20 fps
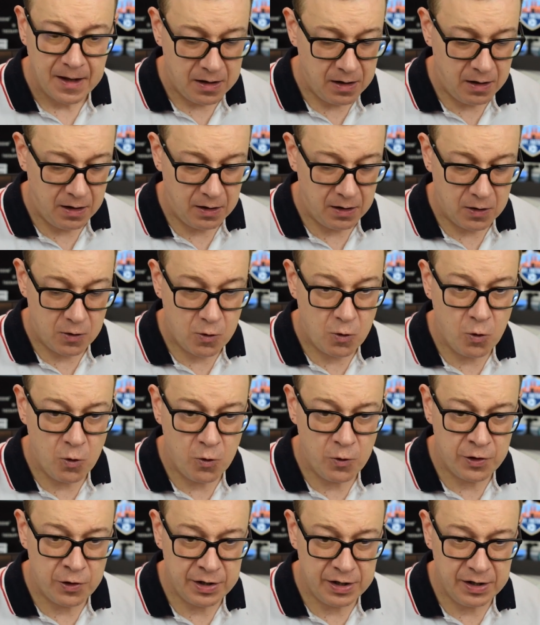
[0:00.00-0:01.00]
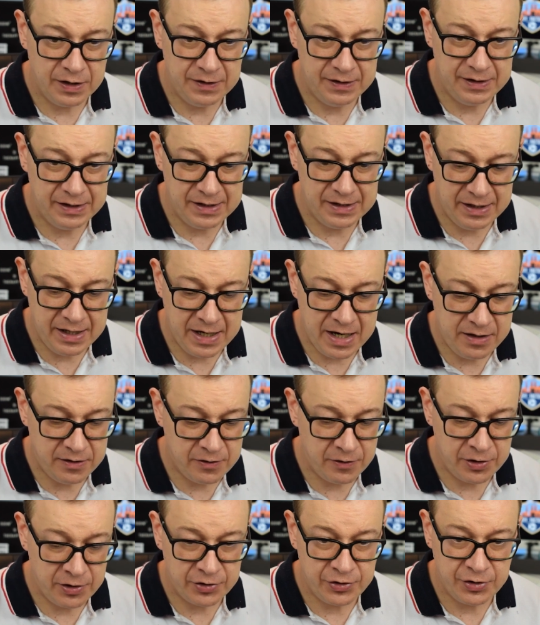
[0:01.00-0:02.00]
Uh,
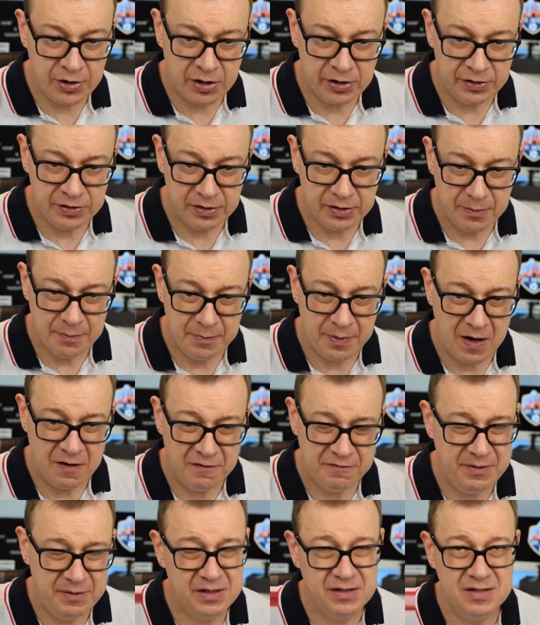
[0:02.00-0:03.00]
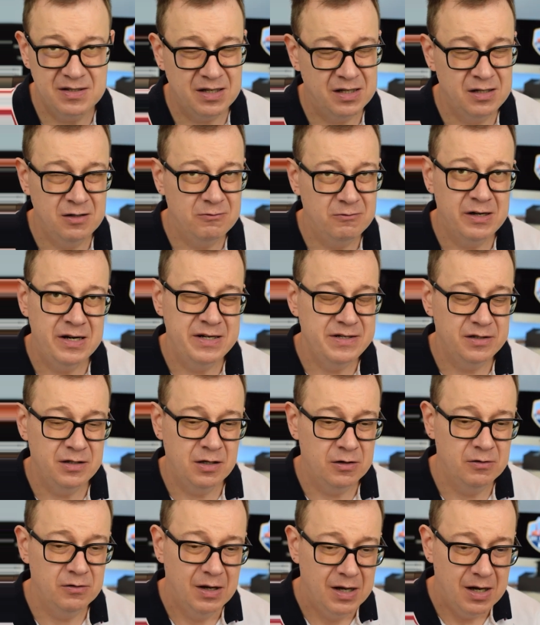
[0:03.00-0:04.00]
coordinator dot path, because otherwise, you
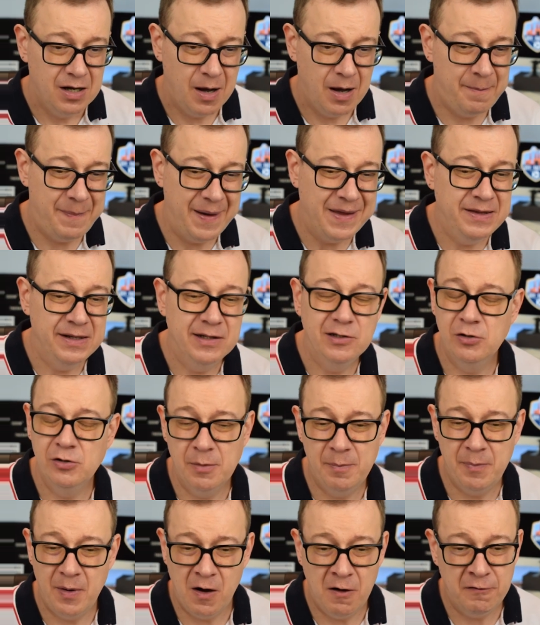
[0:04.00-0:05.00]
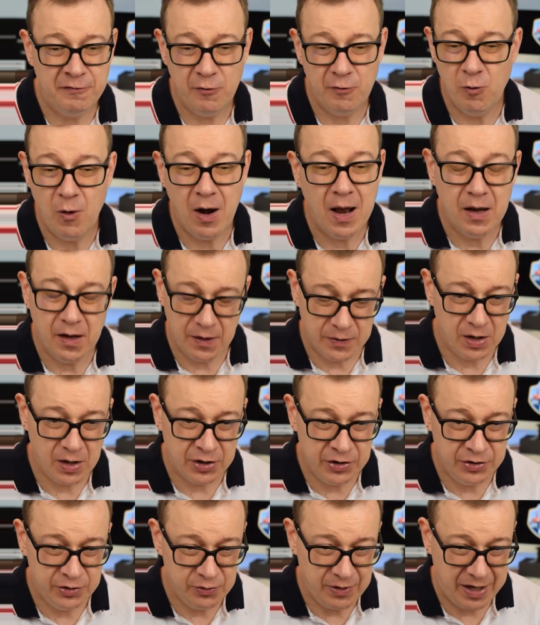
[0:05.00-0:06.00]
know, appending to the path will
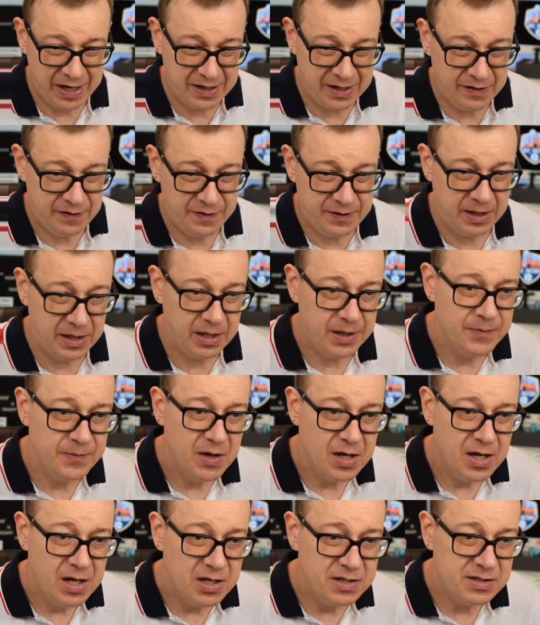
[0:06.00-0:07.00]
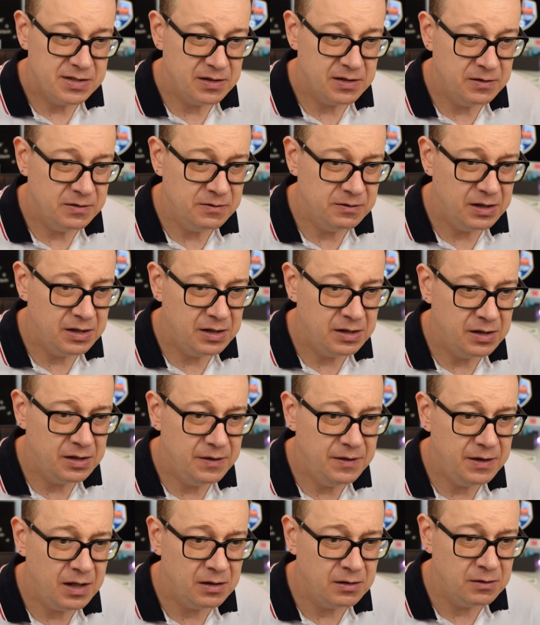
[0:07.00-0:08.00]
not do anything. So uh,
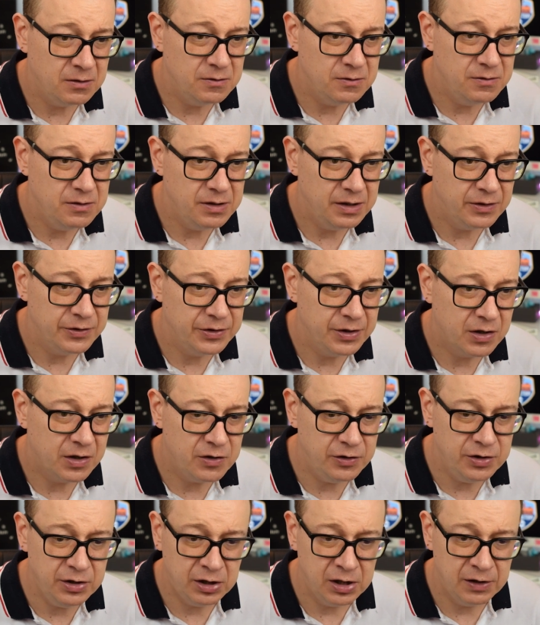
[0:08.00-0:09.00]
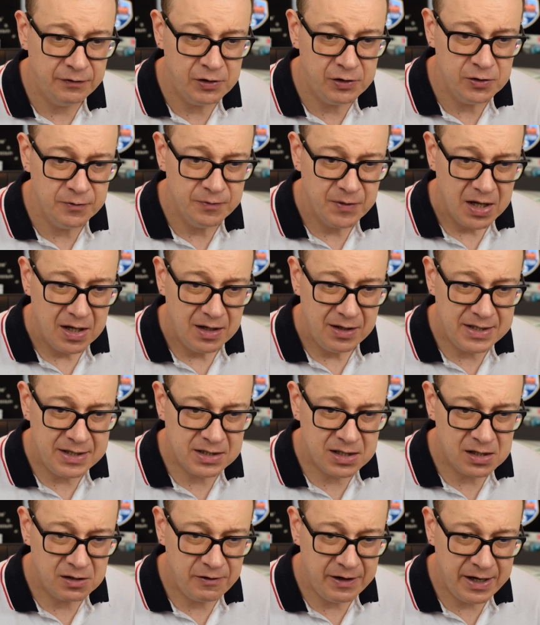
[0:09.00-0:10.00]
now on the content view, let's
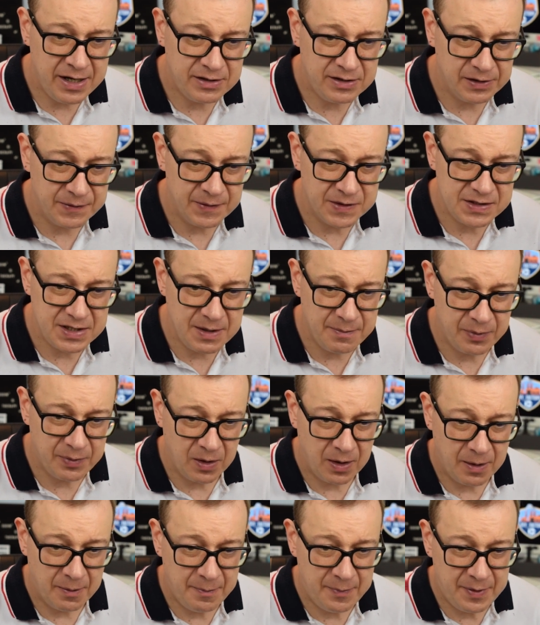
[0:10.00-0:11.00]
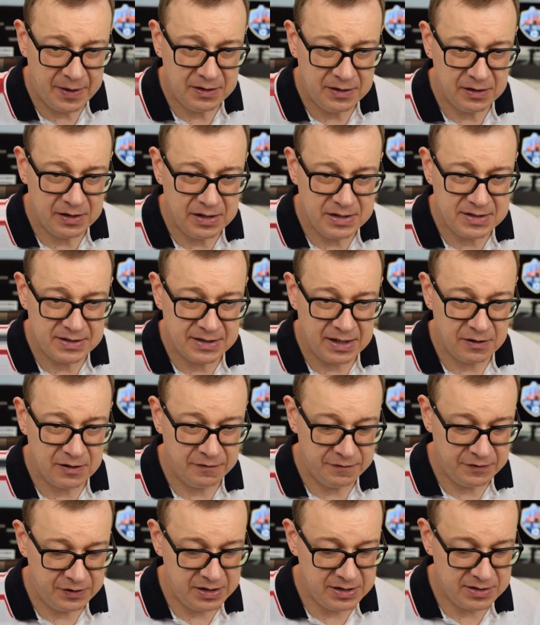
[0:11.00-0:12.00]
create a simple button instead
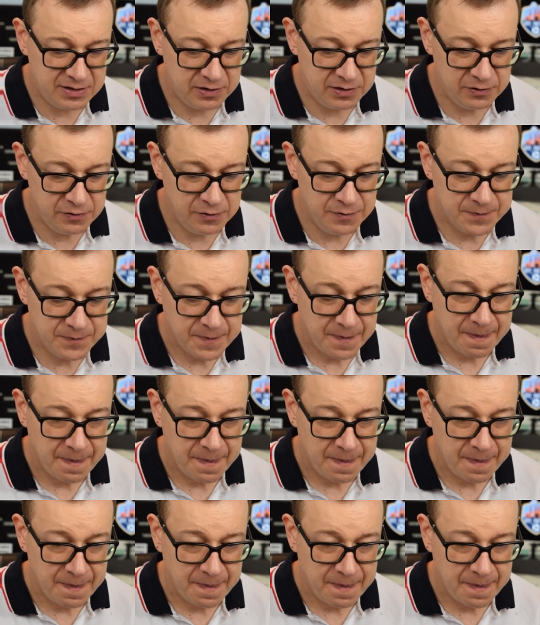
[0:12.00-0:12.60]
of these two